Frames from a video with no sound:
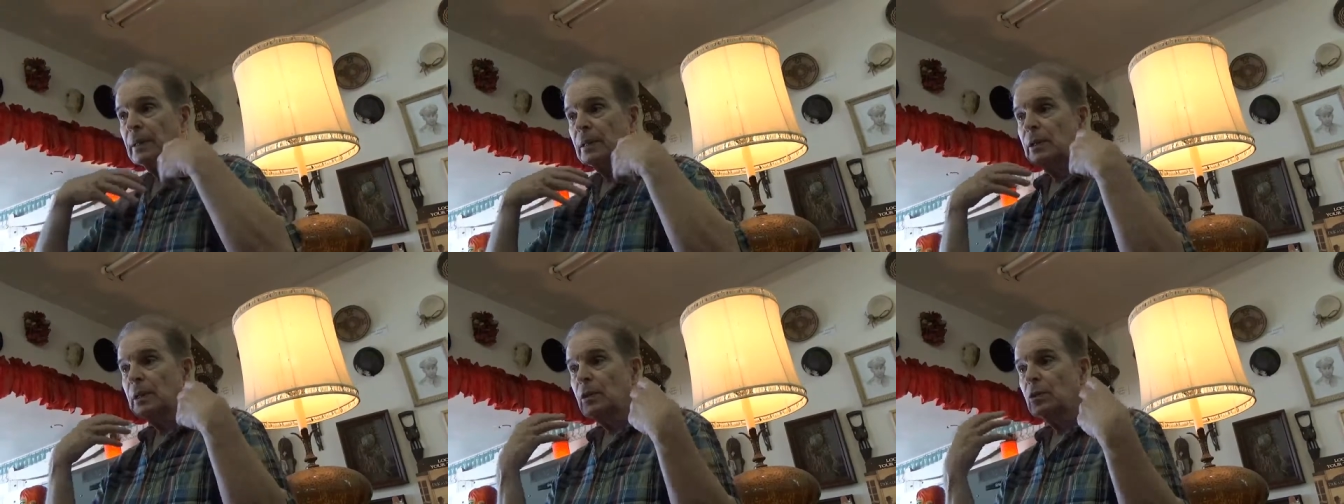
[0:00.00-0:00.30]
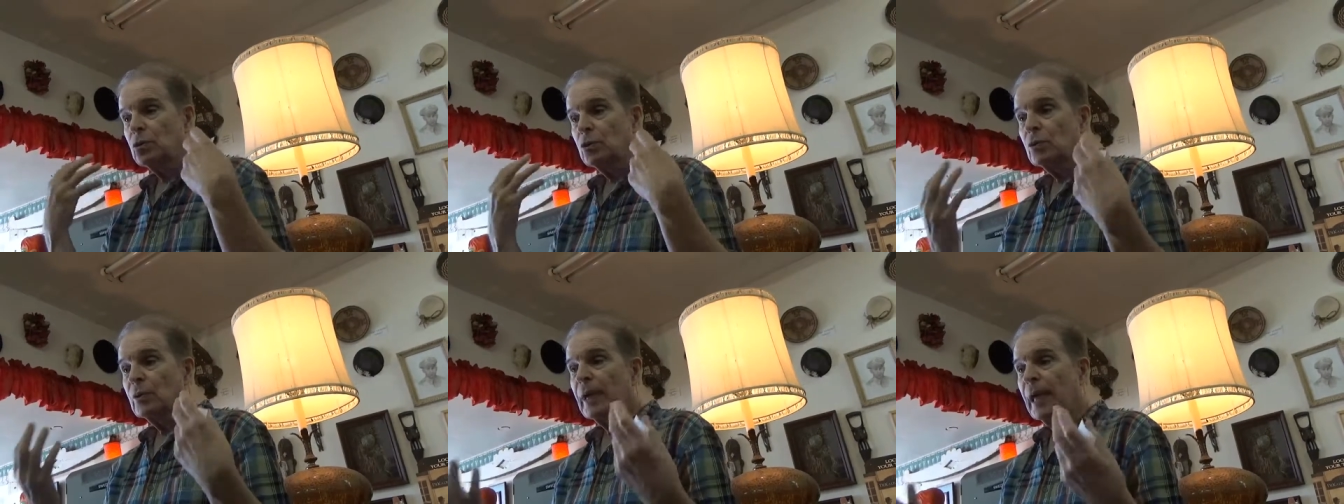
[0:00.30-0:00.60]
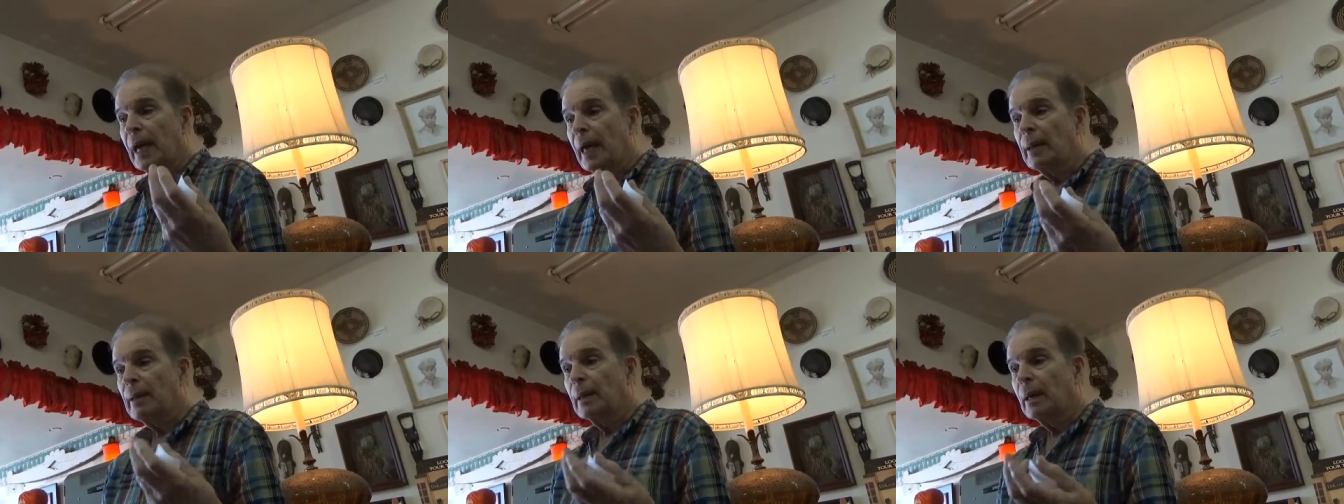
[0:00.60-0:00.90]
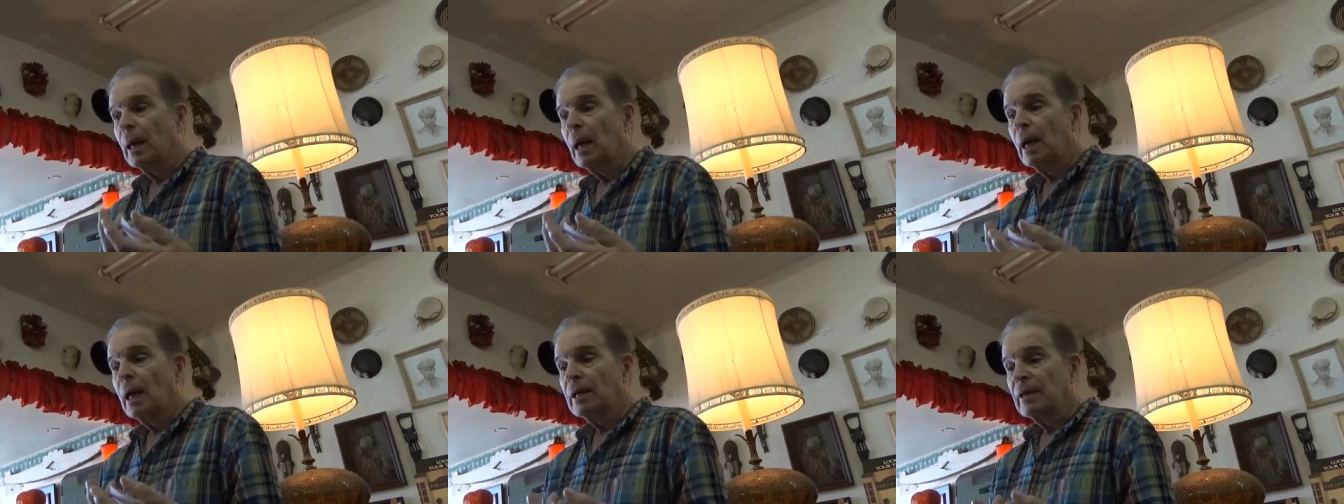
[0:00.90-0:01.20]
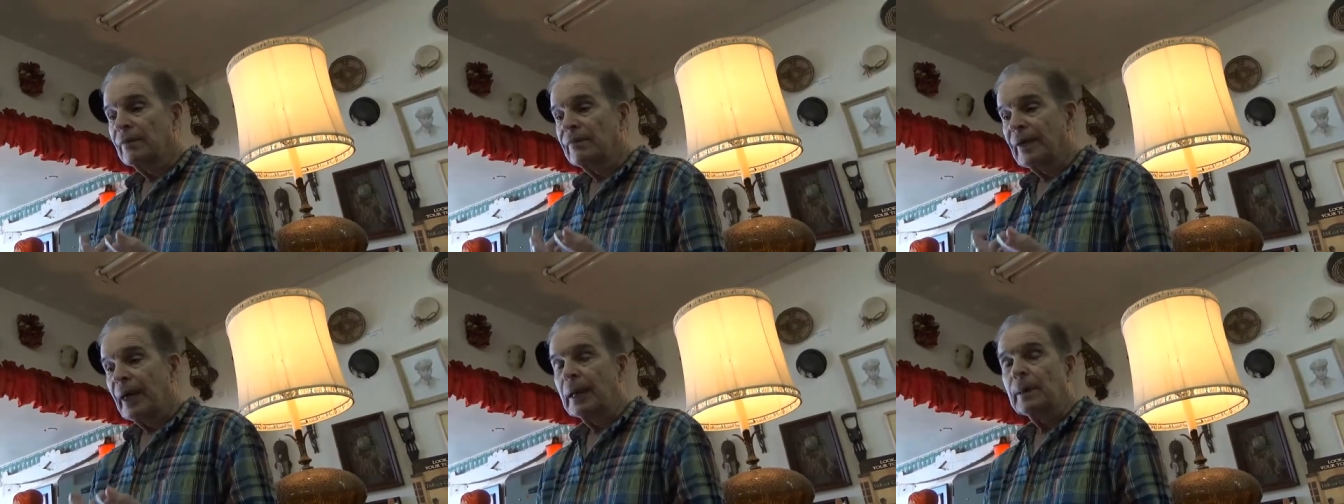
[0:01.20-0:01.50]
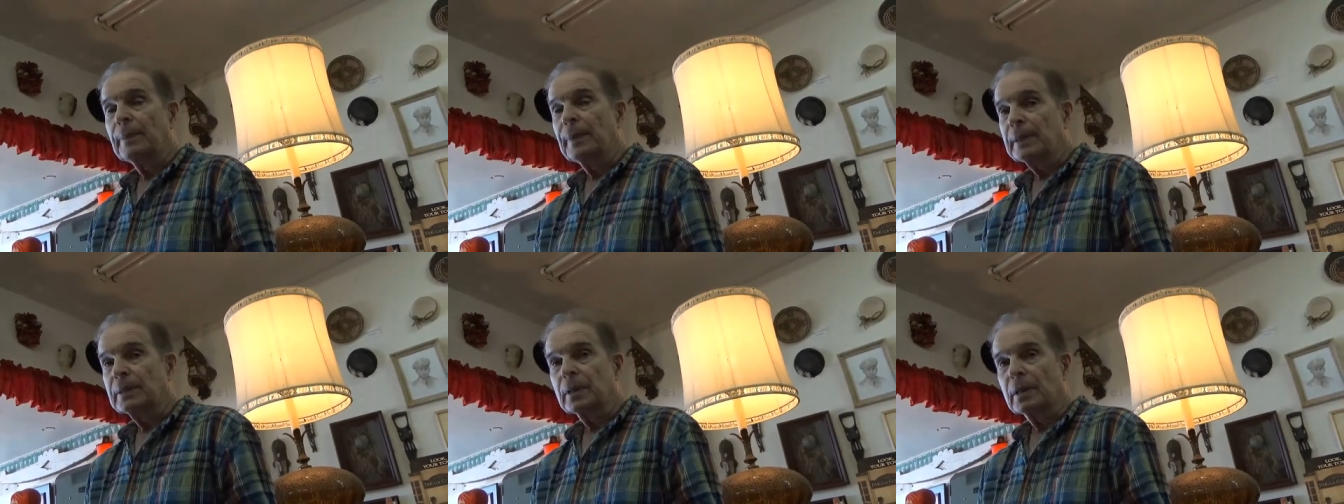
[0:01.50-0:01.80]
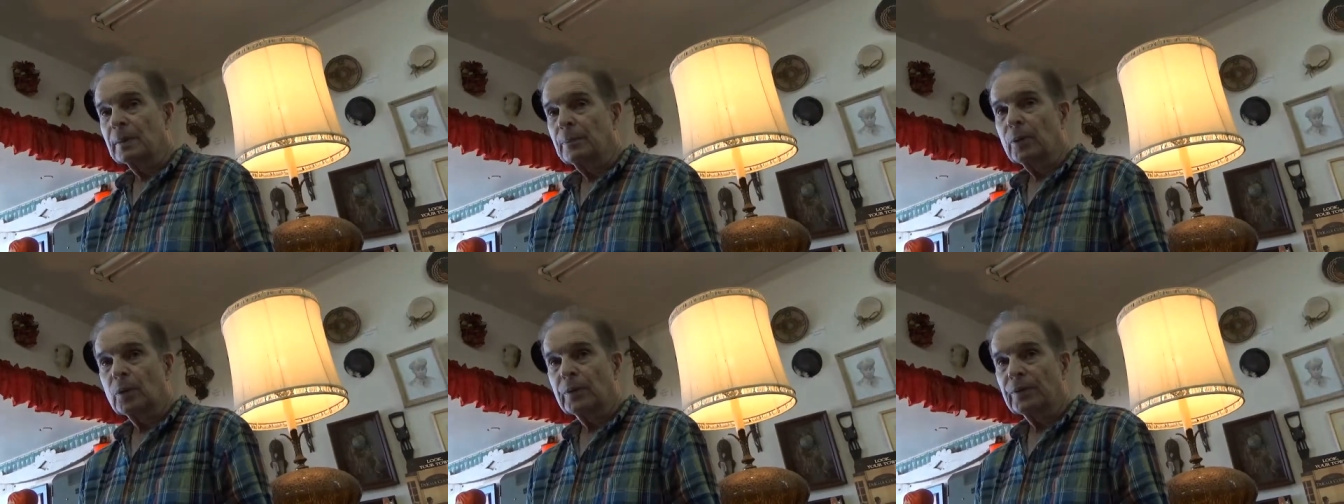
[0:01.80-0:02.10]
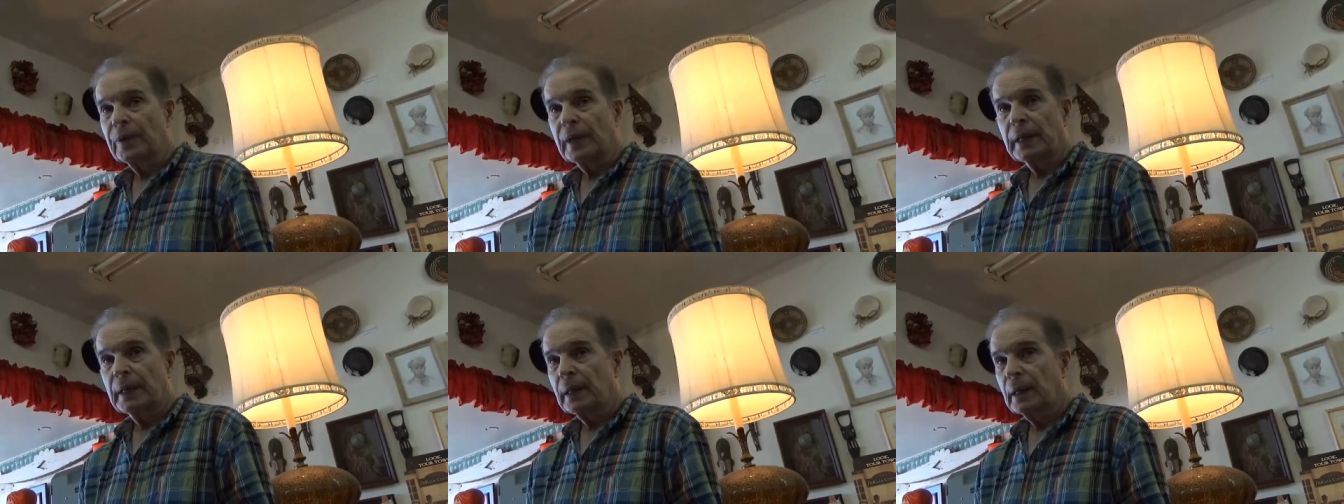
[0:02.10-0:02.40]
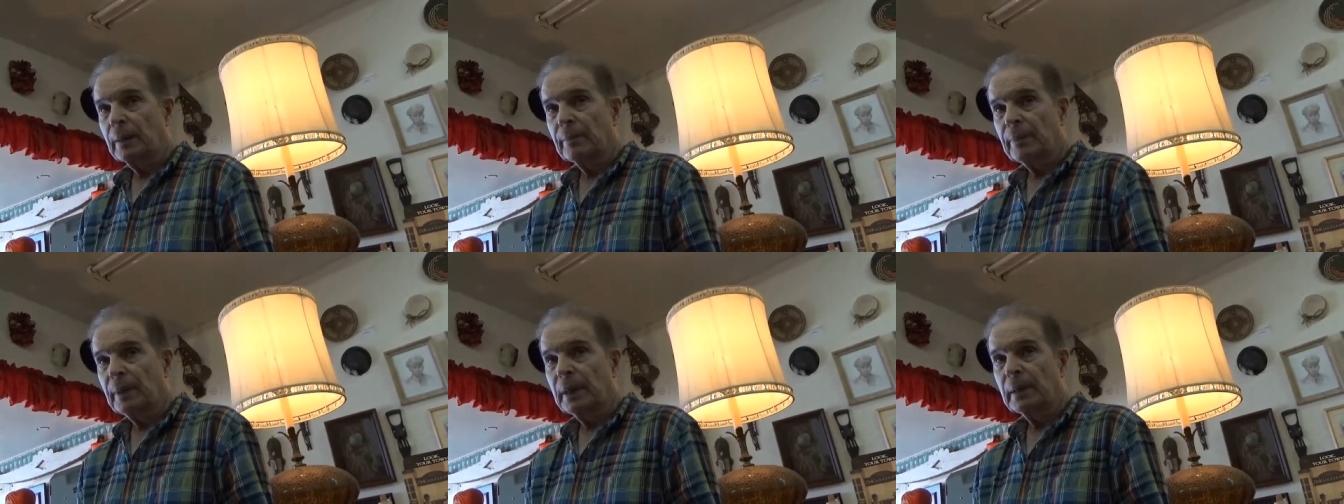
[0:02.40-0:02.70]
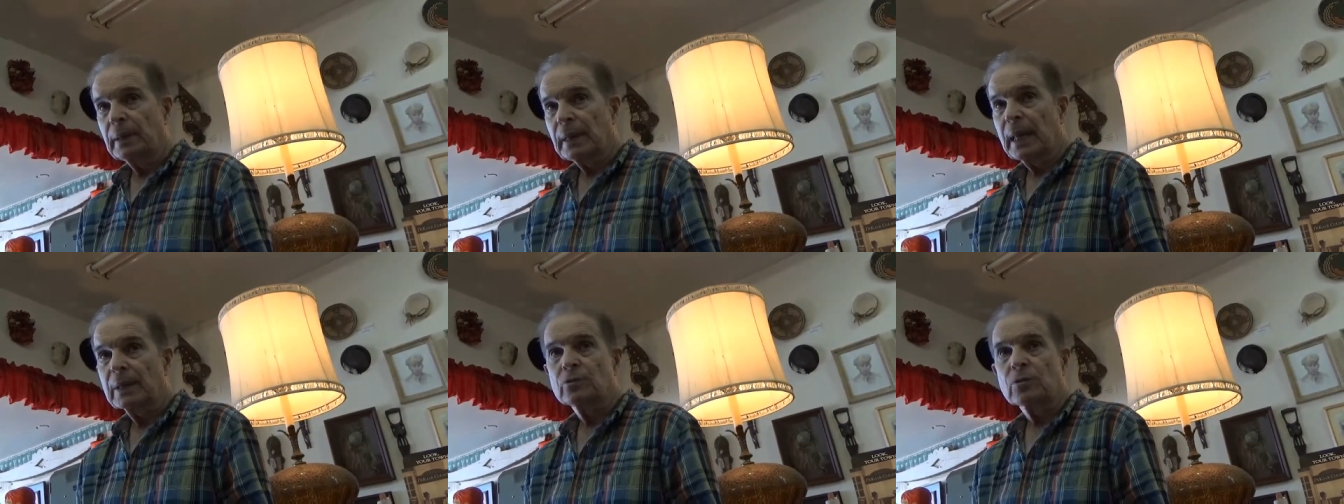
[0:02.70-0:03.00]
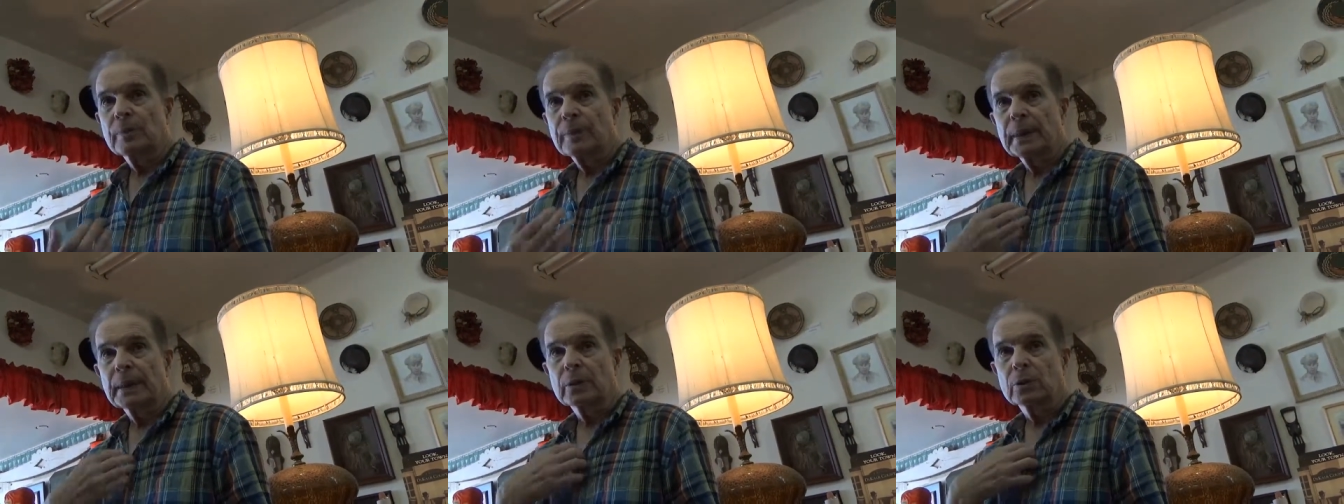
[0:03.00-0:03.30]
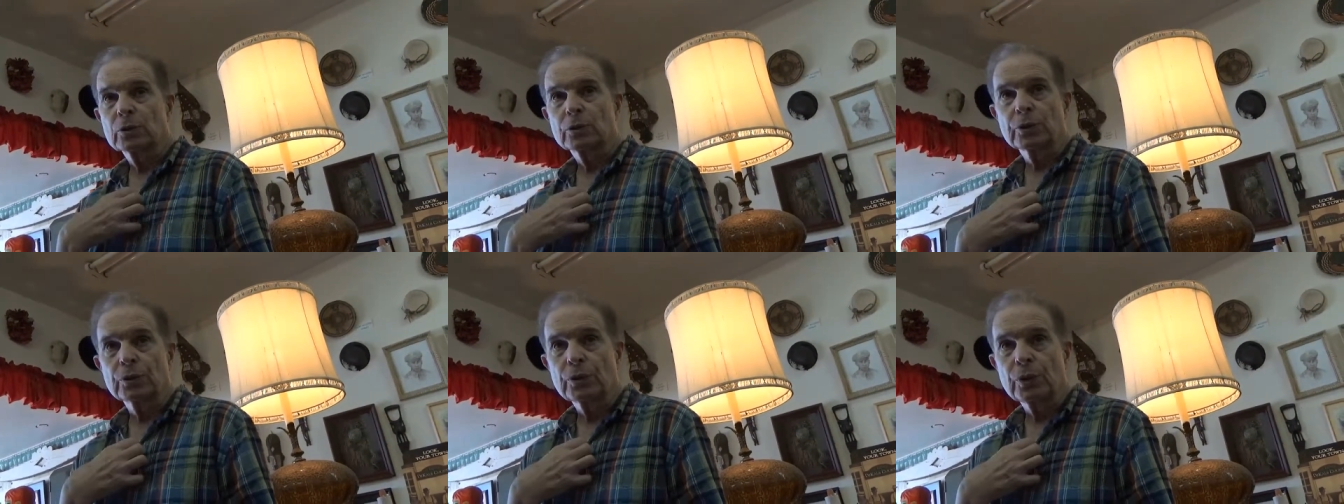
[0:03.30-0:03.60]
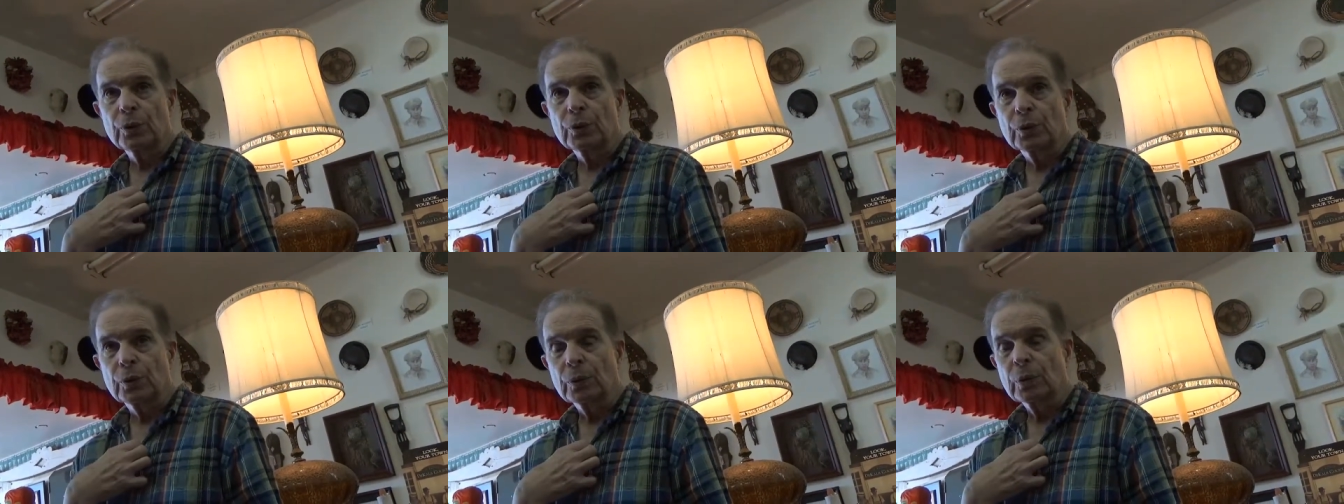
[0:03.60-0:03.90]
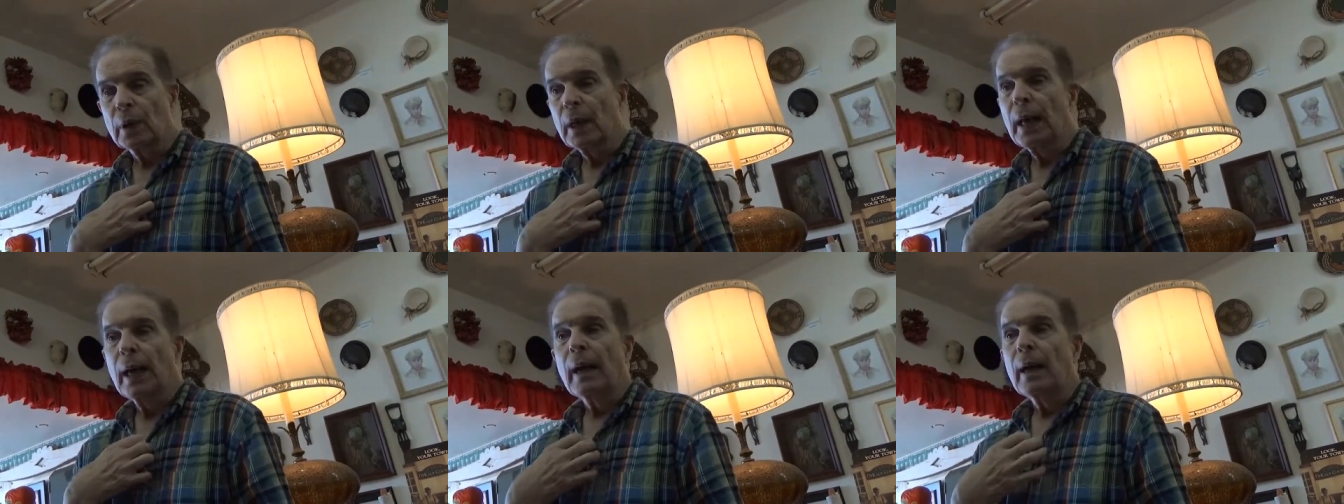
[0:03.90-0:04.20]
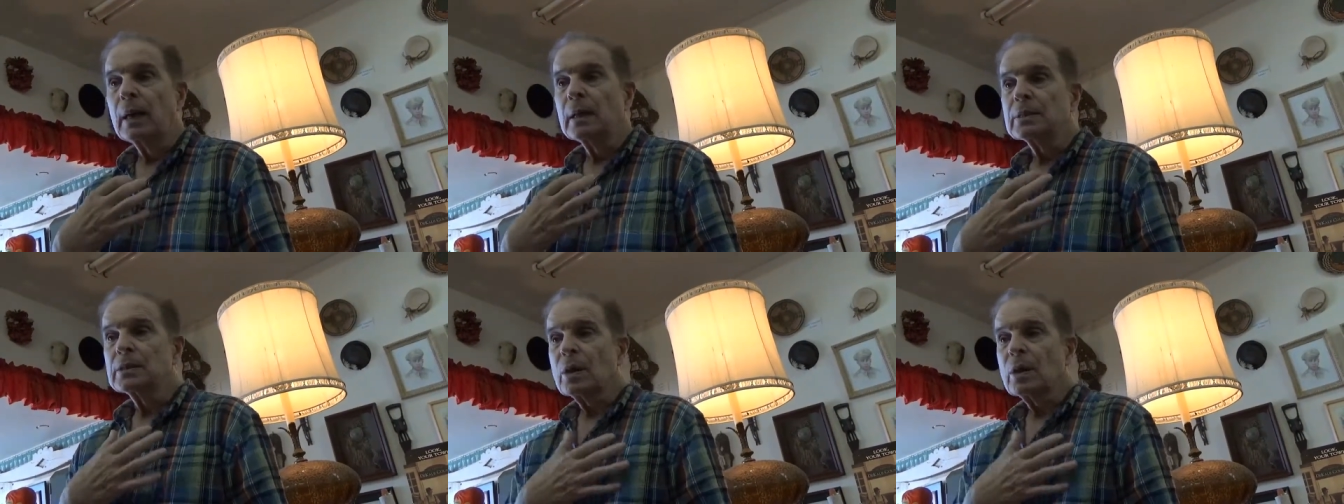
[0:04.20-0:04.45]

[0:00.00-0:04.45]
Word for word: you can develop it to the point that it can be detrimental to you. Yeah.